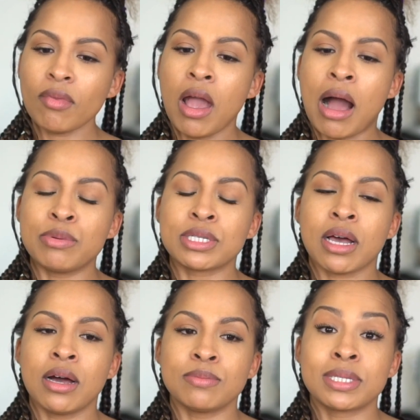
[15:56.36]
I was
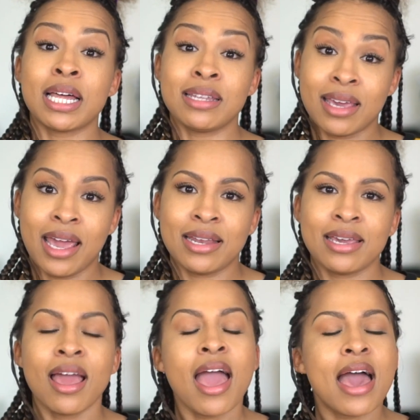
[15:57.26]
selling
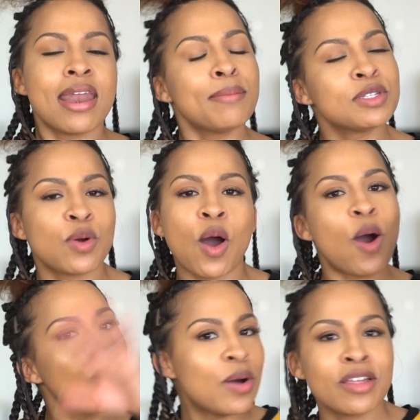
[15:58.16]
candy, and I'm gonna do a
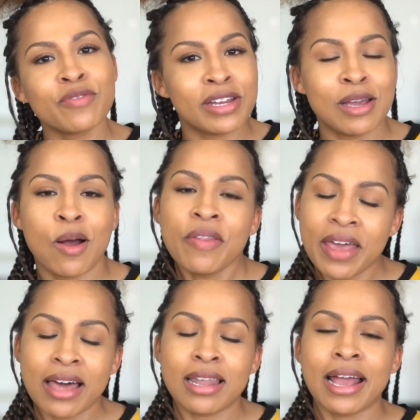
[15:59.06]
whole other video on
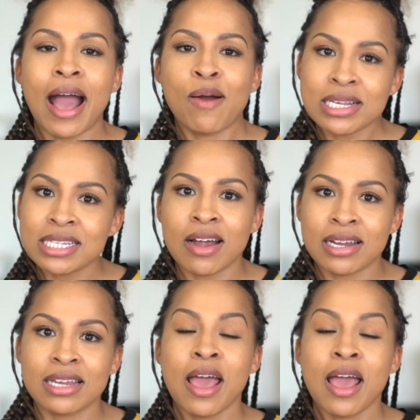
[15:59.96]
that, like how I started